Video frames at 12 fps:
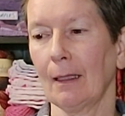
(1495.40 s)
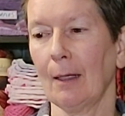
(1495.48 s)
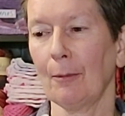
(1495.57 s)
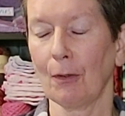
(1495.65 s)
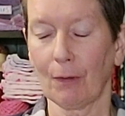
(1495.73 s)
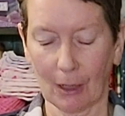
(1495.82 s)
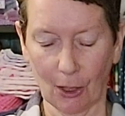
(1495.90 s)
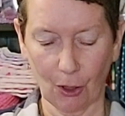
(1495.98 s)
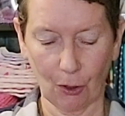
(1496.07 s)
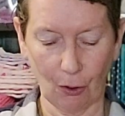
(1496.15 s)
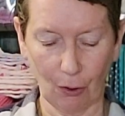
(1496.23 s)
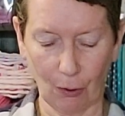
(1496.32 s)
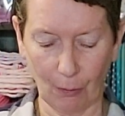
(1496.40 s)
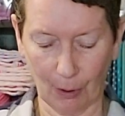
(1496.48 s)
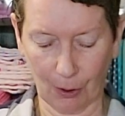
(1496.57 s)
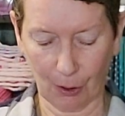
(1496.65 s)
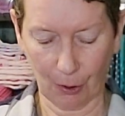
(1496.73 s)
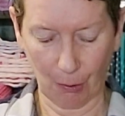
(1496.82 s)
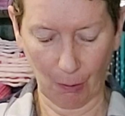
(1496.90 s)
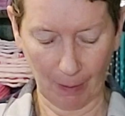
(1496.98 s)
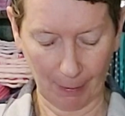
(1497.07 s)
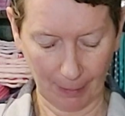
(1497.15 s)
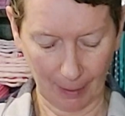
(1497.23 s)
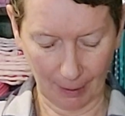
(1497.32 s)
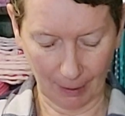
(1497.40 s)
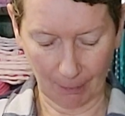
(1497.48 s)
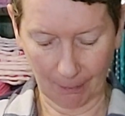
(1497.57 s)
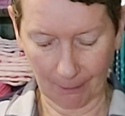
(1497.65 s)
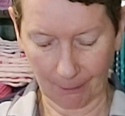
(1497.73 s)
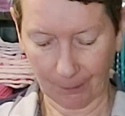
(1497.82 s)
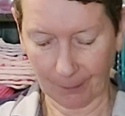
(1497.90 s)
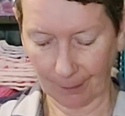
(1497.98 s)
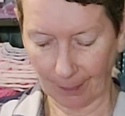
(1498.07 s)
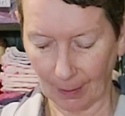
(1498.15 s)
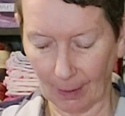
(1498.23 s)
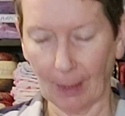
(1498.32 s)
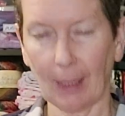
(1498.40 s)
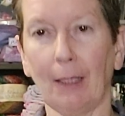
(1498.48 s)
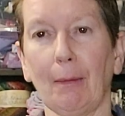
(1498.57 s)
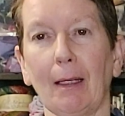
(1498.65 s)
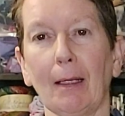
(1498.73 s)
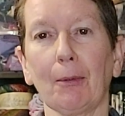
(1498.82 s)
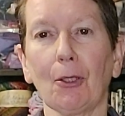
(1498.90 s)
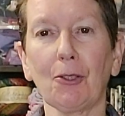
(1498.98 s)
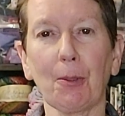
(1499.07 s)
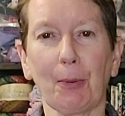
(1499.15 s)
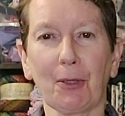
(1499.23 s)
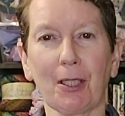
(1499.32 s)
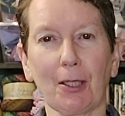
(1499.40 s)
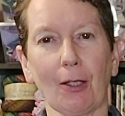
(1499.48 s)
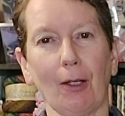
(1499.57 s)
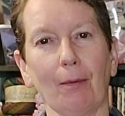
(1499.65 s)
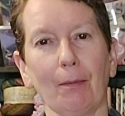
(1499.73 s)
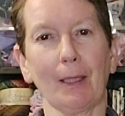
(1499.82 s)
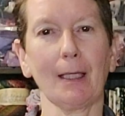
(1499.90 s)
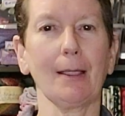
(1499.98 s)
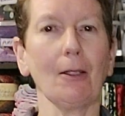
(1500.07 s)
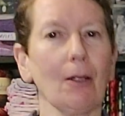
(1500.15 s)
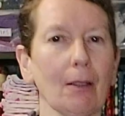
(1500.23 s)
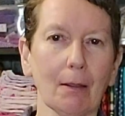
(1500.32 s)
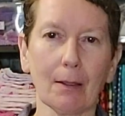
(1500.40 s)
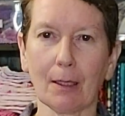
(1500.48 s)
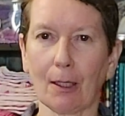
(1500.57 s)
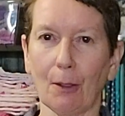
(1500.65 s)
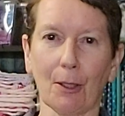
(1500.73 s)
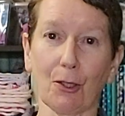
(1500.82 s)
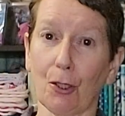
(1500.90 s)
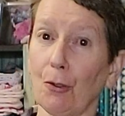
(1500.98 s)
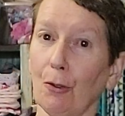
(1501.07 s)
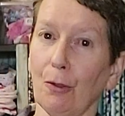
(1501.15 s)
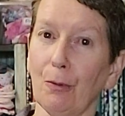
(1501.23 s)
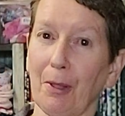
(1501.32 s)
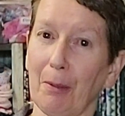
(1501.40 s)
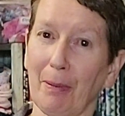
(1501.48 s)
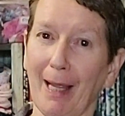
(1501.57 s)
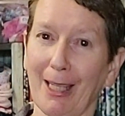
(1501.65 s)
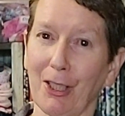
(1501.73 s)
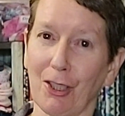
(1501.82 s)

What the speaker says: I'm not really sure what to do about that. Anyway, I'm going to put it on, but it's not going to go at all with the plaid